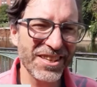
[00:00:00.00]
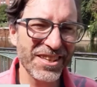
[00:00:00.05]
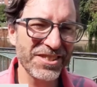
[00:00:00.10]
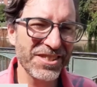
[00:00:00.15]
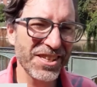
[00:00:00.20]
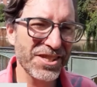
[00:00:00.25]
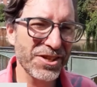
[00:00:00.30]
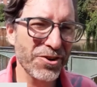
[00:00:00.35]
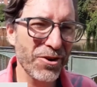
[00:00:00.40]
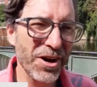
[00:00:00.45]

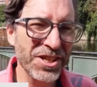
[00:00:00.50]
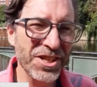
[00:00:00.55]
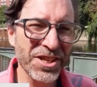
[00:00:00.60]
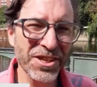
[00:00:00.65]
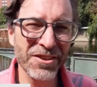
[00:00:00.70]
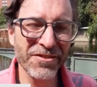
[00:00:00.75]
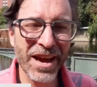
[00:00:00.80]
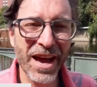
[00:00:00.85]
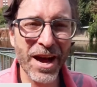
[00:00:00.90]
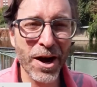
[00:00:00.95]
There's this
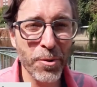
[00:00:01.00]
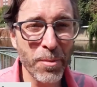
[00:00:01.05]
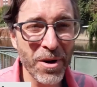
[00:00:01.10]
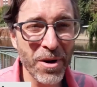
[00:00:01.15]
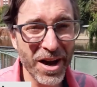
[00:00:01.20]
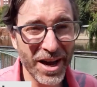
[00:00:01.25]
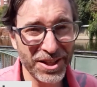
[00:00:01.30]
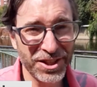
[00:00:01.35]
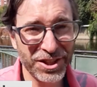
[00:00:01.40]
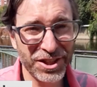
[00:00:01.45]
question of how
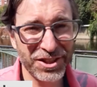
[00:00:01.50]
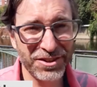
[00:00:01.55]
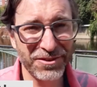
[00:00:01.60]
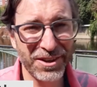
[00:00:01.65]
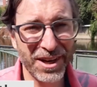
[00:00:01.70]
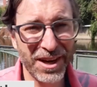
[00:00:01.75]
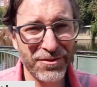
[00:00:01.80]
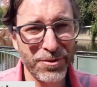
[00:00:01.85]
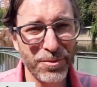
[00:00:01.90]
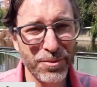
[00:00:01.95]
much
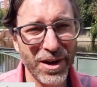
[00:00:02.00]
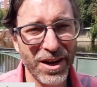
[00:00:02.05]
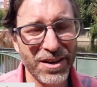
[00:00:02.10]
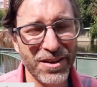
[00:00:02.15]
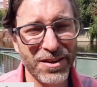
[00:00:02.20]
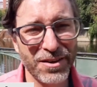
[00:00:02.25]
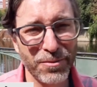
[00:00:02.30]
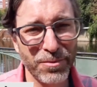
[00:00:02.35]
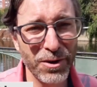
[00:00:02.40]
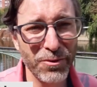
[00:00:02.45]
we have to make
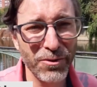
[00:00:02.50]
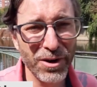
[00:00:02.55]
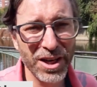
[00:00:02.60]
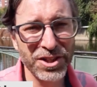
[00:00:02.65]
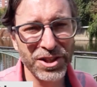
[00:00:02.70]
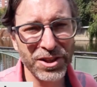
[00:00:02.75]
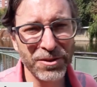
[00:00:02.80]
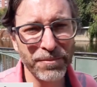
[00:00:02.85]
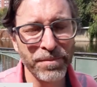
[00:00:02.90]
to be rich.